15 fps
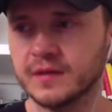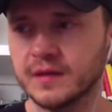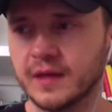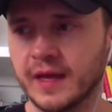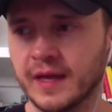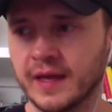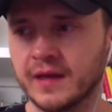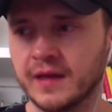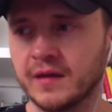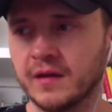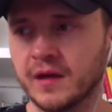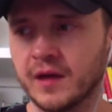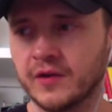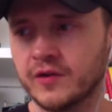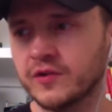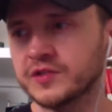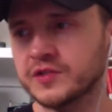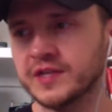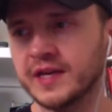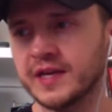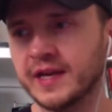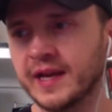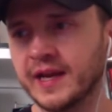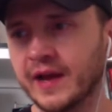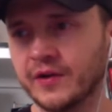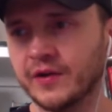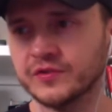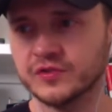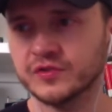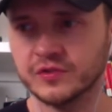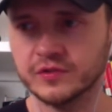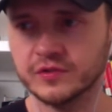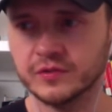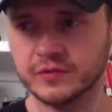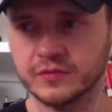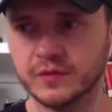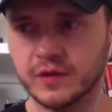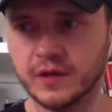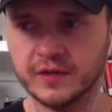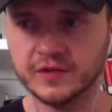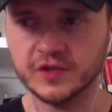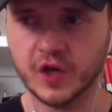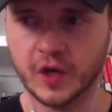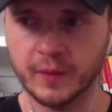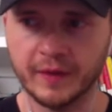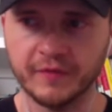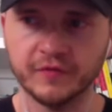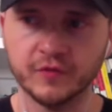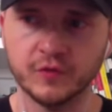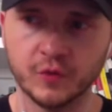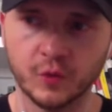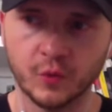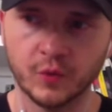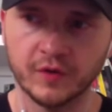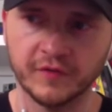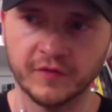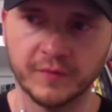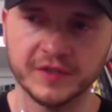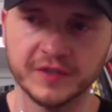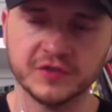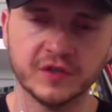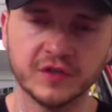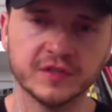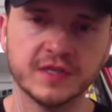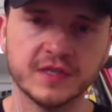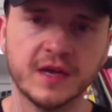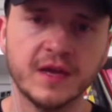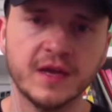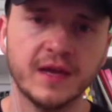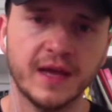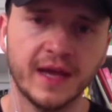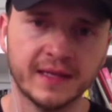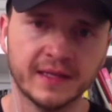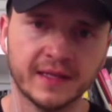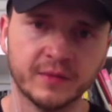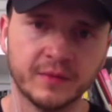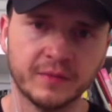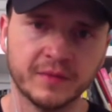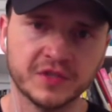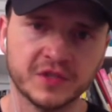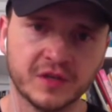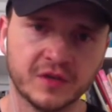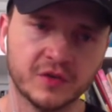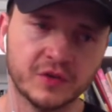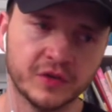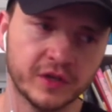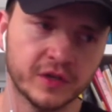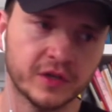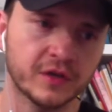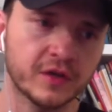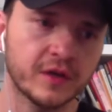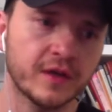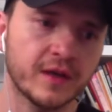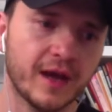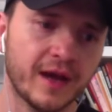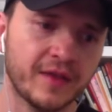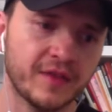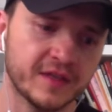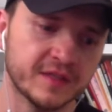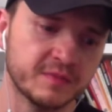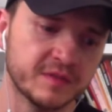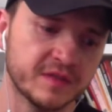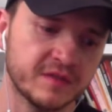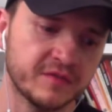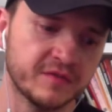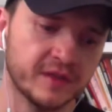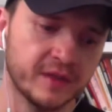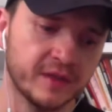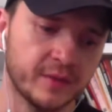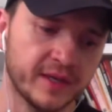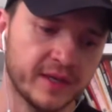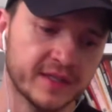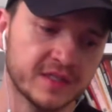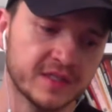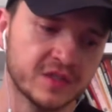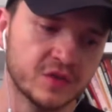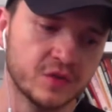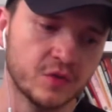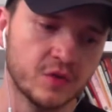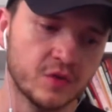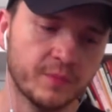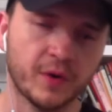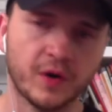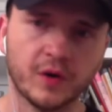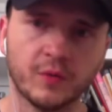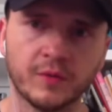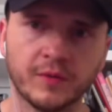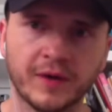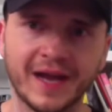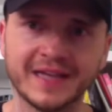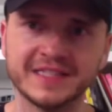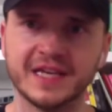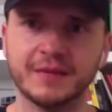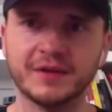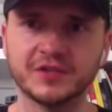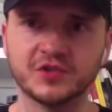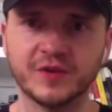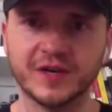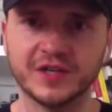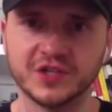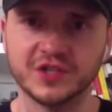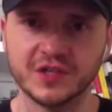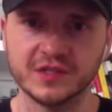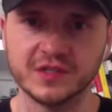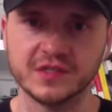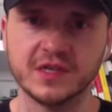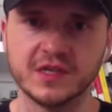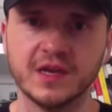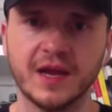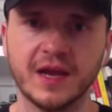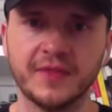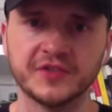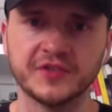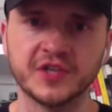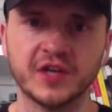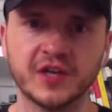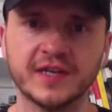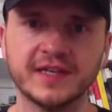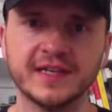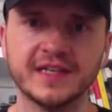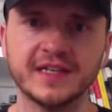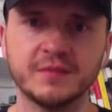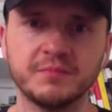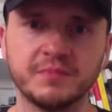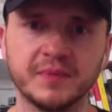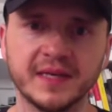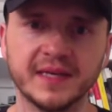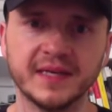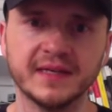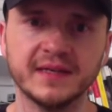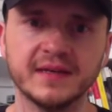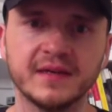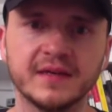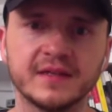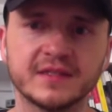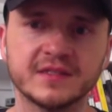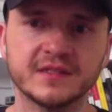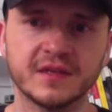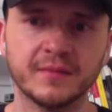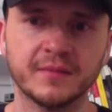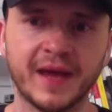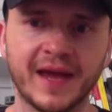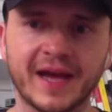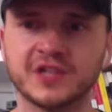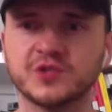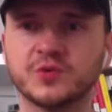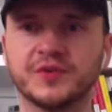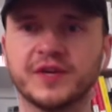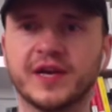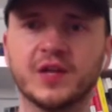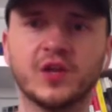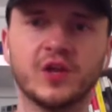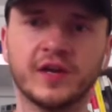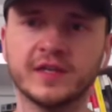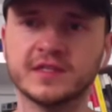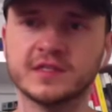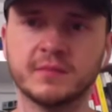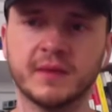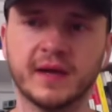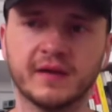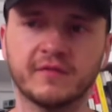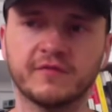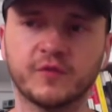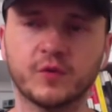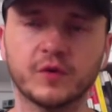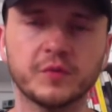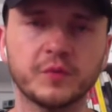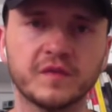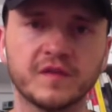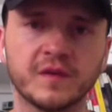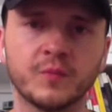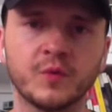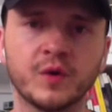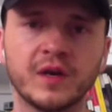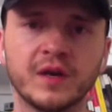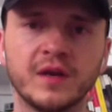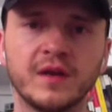in understanding how to talk about food or order from restaurants, and like we mentioned earlier, I think specifically when it gets to the part where we're asking about directions and there's going to need to be some actual dialogue and some back and forth with someone,